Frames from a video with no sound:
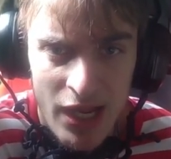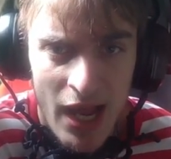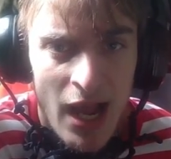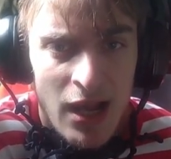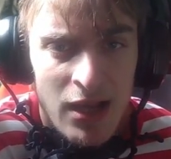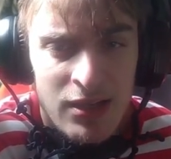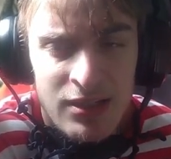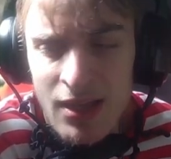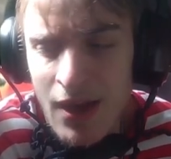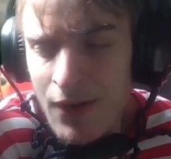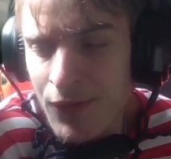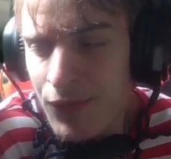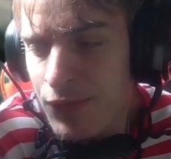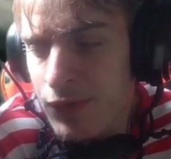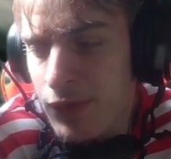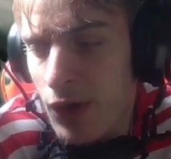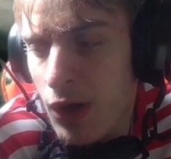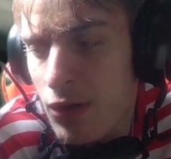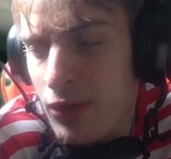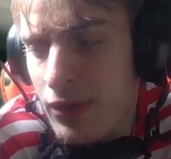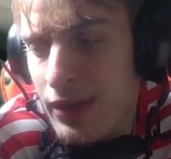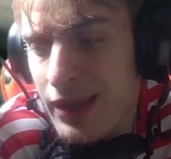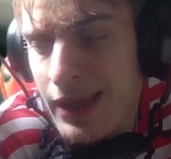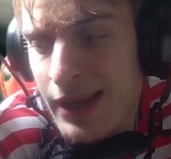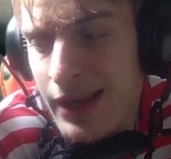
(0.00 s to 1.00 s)
I stopped
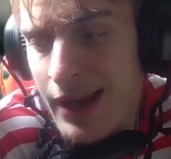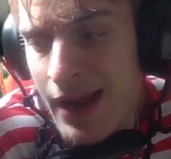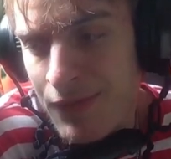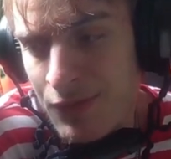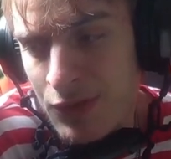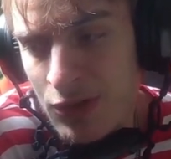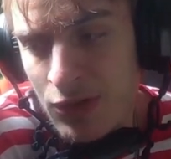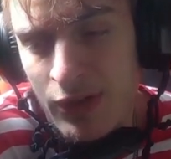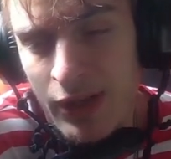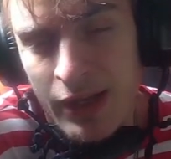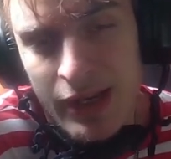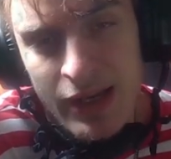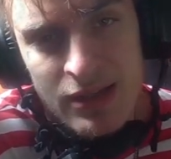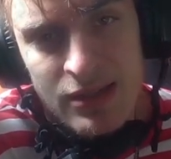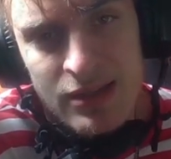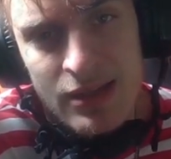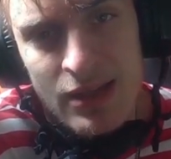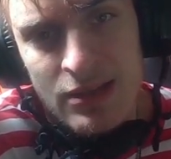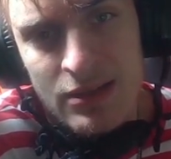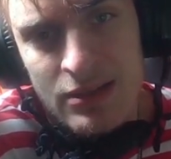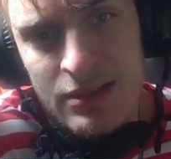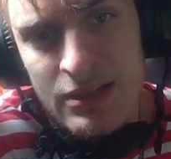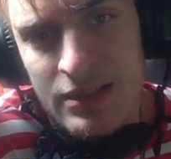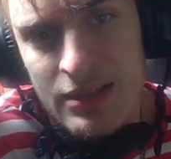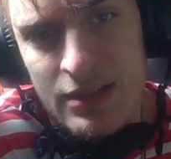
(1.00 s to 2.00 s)
following it after, like I
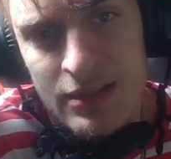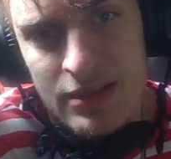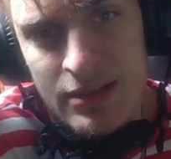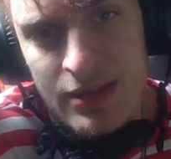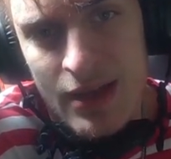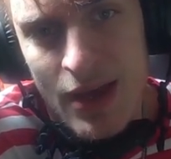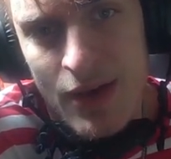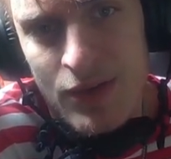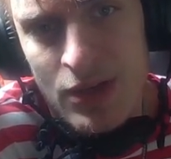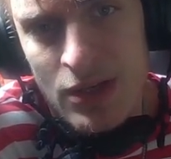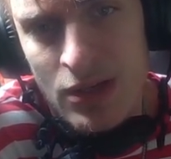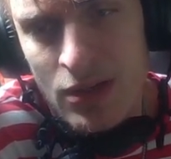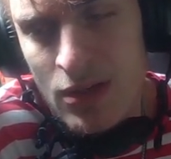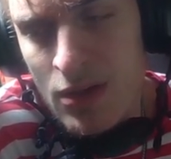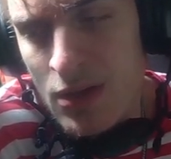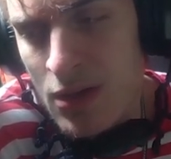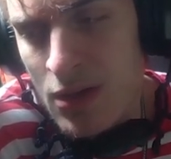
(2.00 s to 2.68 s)
said, season seven